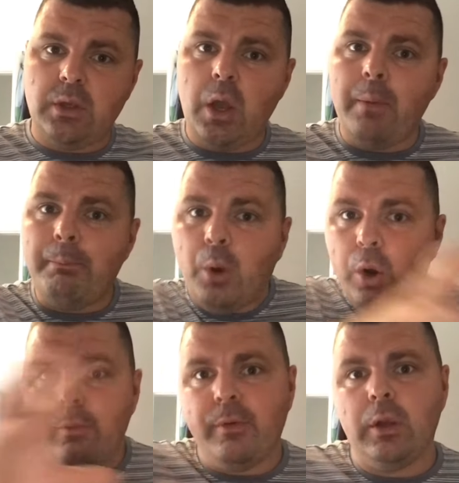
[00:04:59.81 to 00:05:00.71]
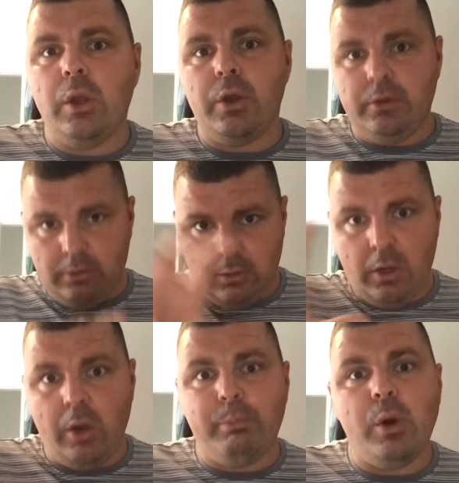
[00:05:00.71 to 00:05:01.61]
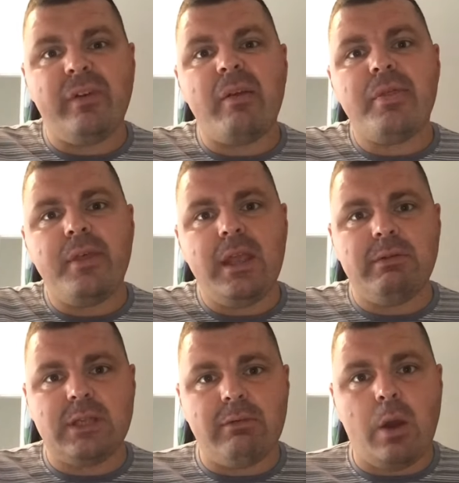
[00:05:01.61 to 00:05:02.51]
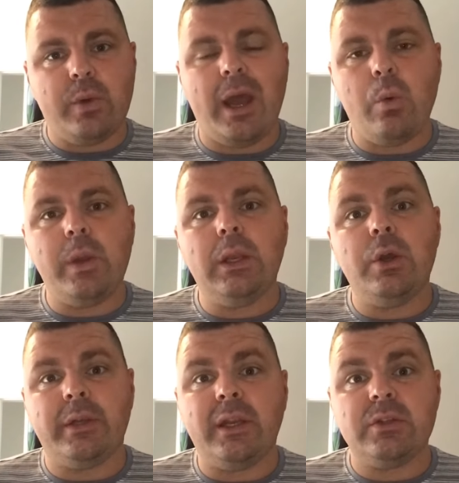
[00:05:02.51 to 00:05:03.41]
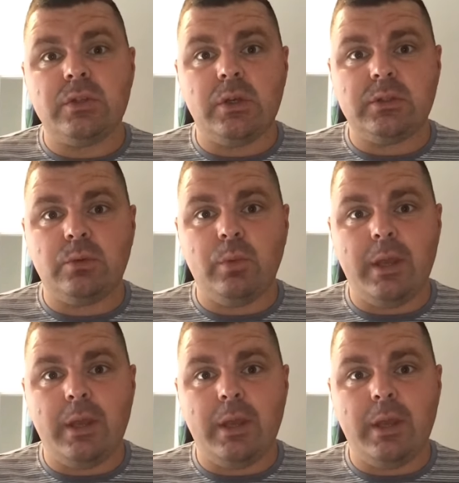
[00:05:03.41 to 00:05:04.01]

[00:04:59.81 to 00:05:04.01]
both learn or both have theories around how we learn in a certain way